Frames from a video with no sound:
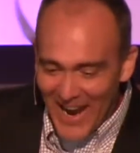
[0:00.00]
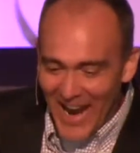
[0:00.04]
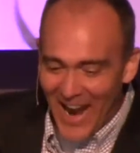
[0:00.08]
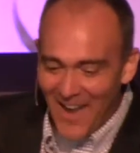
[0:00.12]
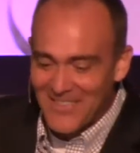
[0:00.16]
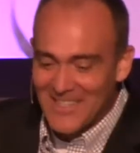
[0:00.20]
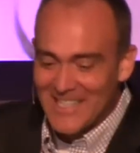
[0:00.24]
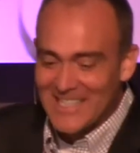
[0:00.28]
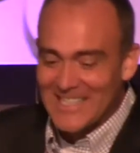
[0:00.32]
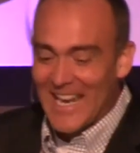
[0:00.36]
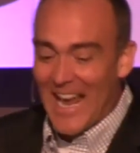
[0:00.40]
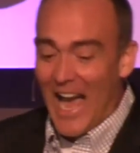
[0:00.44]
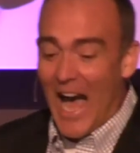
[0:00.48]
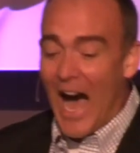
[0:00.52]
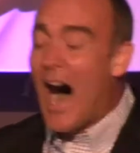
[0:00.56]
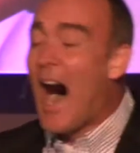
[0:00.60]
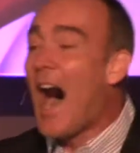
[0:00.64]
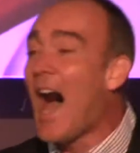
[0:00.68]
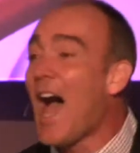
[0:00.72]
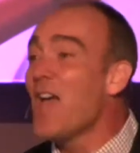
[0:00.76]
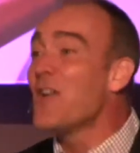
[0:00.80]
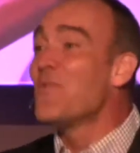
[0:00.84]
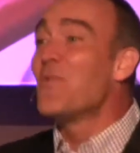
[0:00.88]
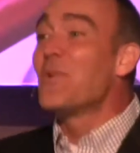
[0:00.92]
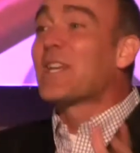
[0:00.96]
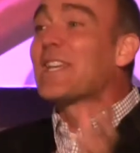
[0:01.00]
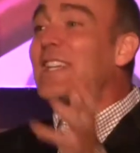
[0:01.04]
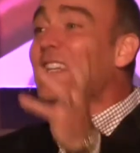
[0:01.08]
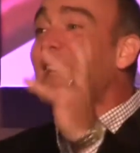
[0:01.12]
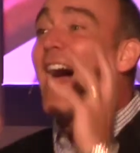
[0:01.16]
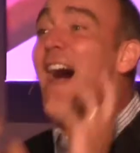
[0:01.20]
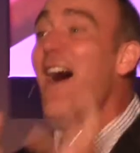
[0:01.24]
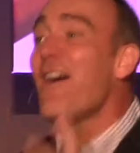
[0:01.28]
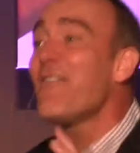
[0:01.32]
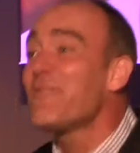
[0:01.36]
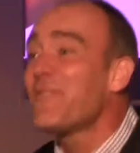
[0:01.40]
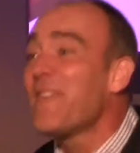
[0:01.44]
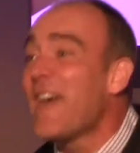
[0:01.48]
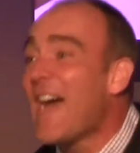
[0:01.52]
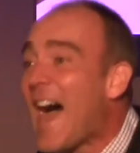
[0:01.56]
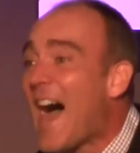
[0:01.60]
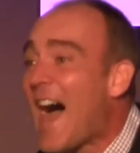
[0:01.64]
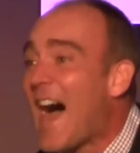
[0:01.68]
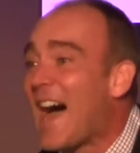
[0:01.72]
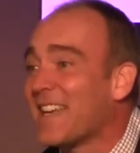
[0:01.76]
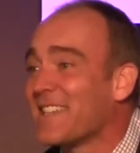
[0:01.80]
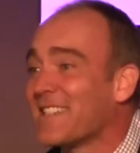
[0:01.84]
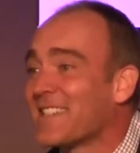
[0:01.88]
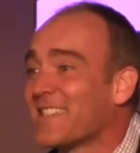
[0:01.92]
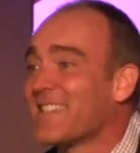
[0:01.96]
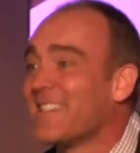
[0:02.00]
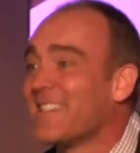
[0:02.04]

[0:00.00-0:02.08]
have to say, I would love that.